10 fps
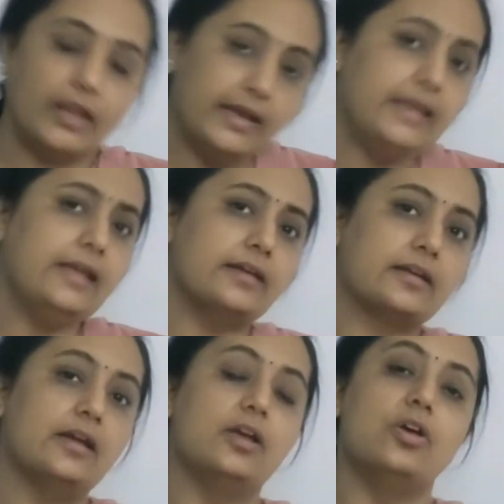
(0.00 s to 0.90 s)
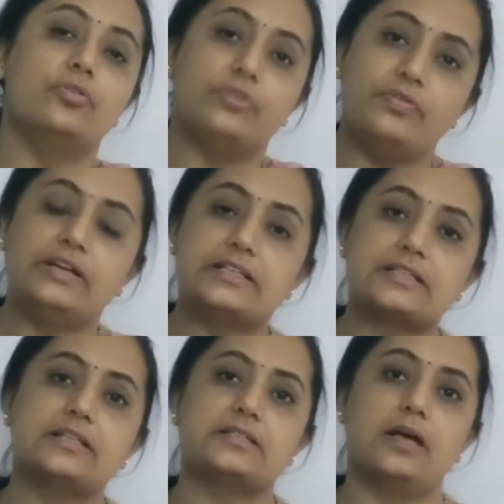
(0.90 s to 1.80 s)
Here we will
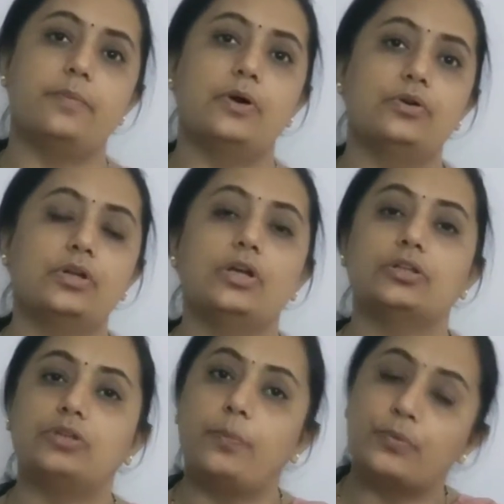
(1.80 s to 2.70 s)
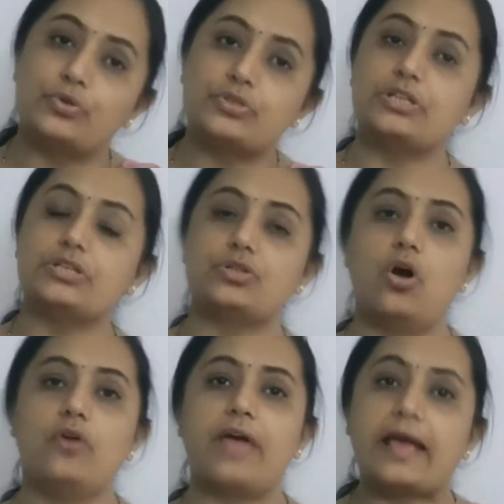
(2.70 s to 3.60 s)
discuss about the process
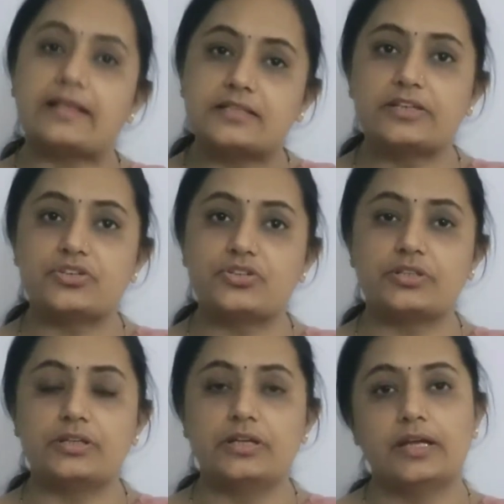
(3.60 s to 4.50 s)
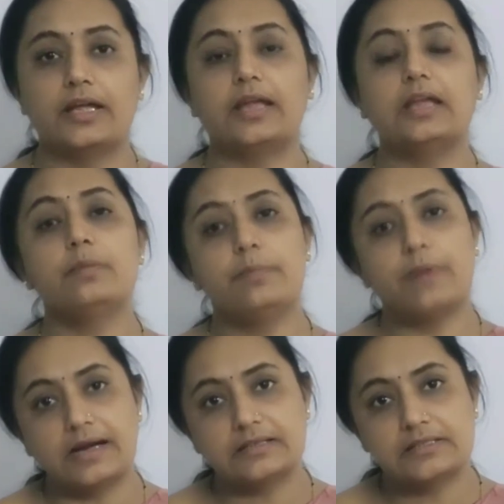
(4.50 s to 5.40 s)
of excretion in
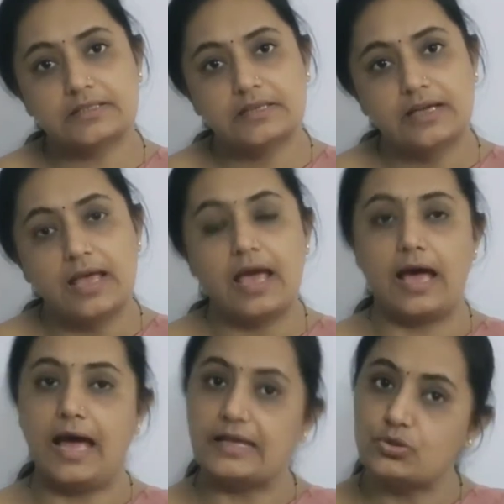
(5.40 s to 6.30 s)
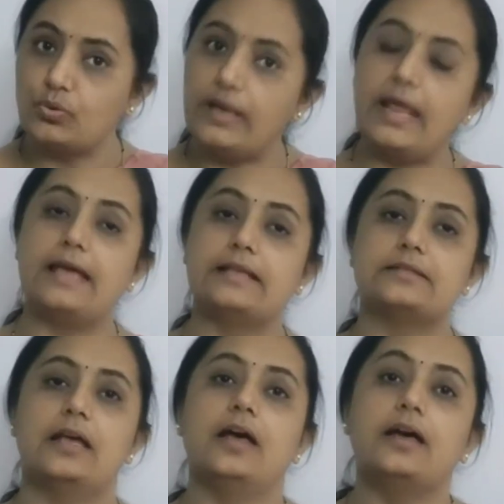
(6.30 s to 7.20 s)
plants as well as
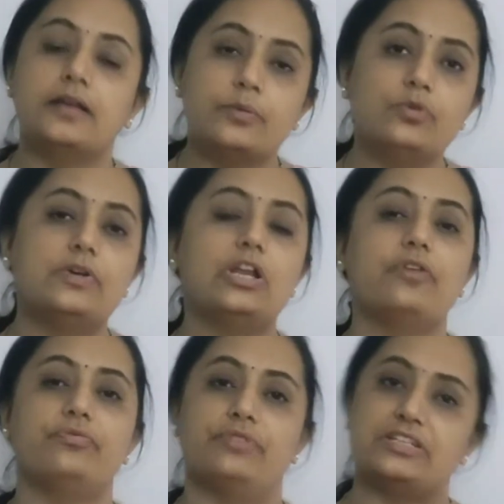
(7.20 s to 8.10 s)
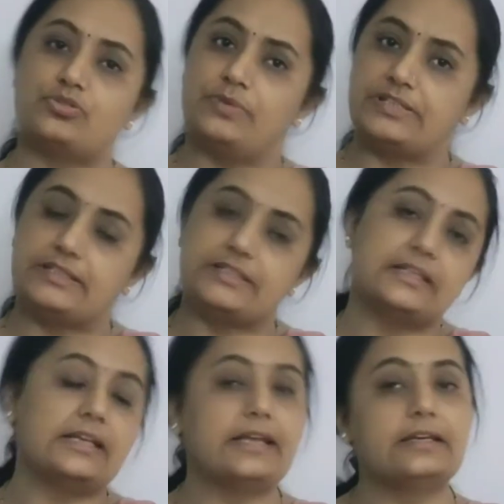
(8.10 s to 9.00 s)
removal of waste material
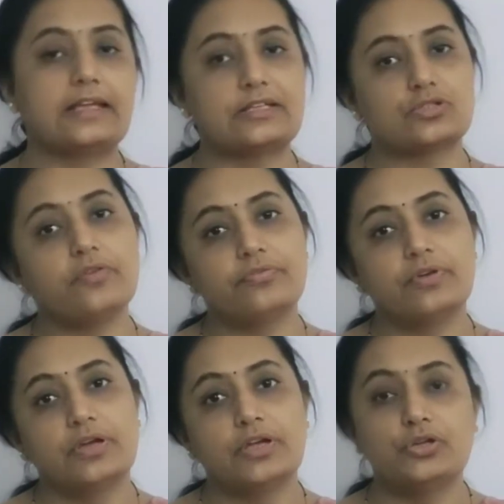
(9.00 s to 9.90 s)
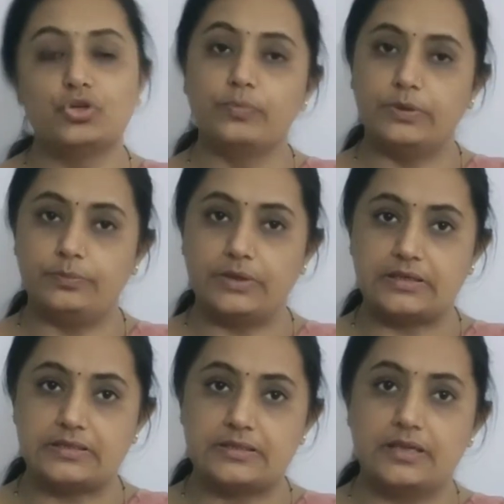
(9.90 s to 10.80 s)
in case of human
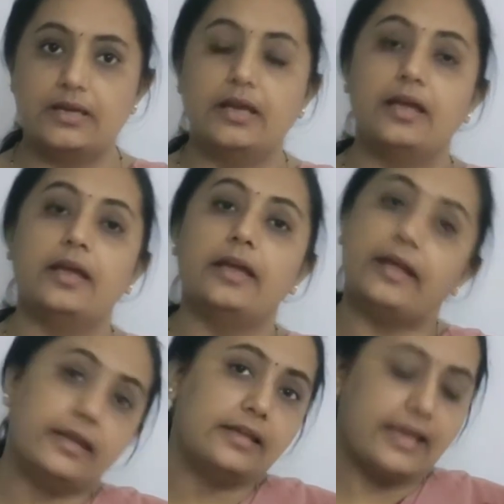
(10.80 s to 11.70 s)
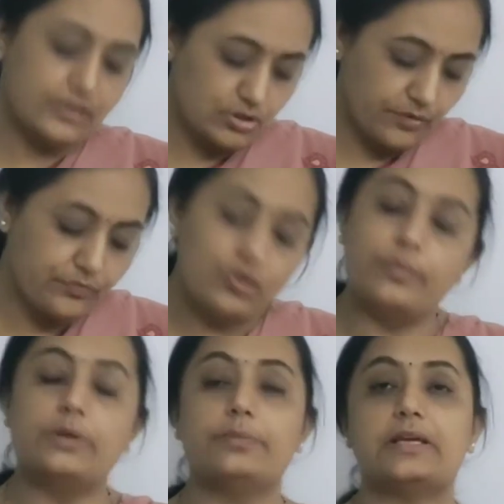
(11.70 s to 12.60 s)
beings. In case of
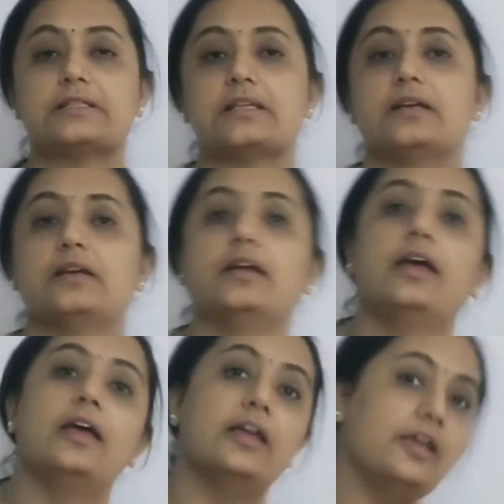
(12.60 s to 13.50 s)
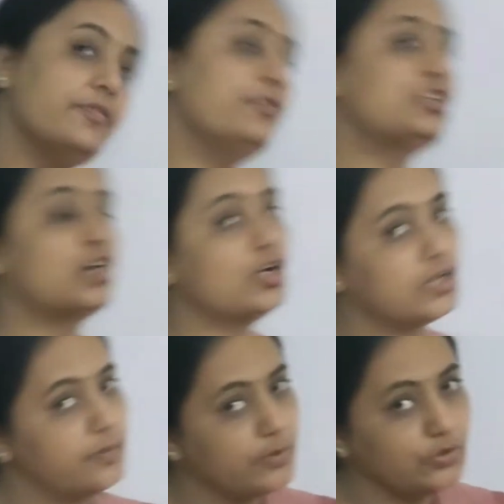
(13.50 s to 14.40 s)
human beings, if we talk
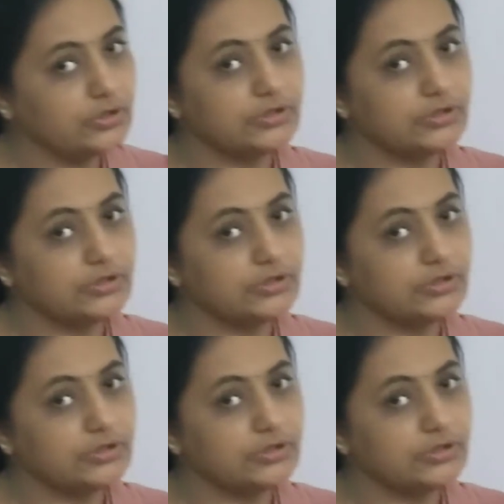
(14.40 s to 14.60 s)
about